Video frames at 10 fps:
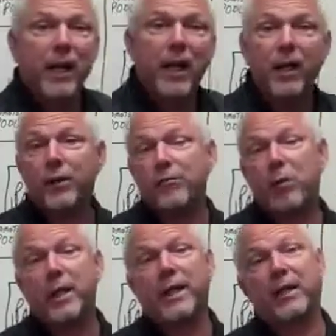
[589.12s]
about
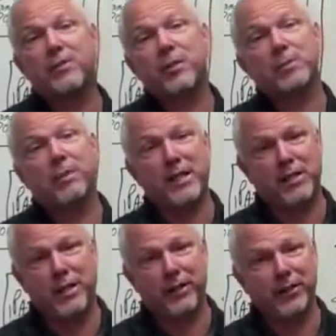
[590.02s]
$140,000 plus
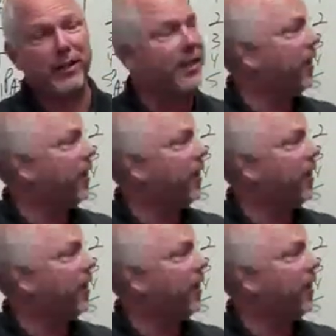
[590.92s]
a year.